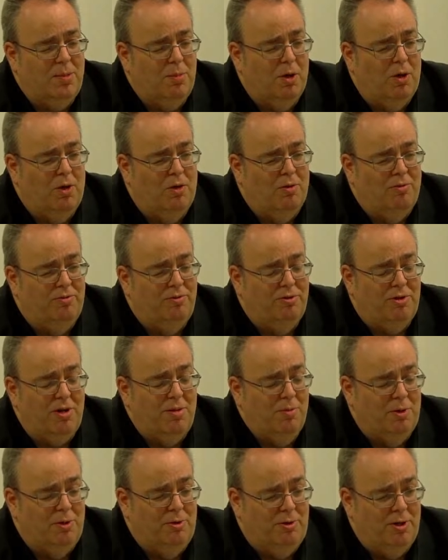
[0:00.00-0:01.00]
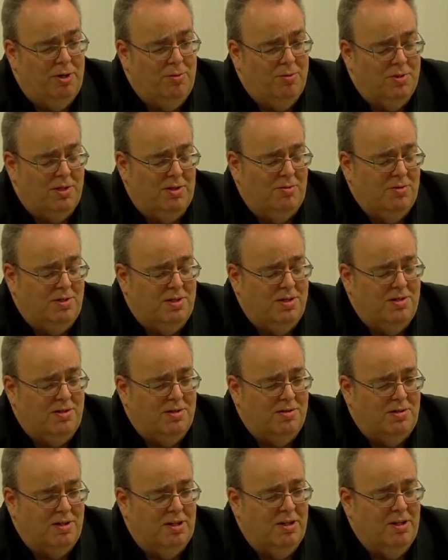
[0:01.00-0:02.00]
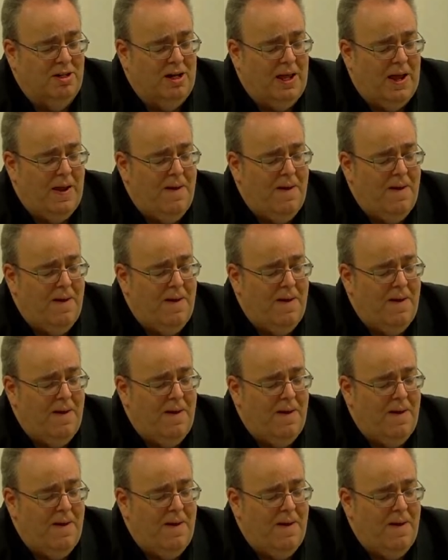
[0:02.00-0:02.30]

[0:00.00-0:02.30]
of treatment rooms I was discussing earlier.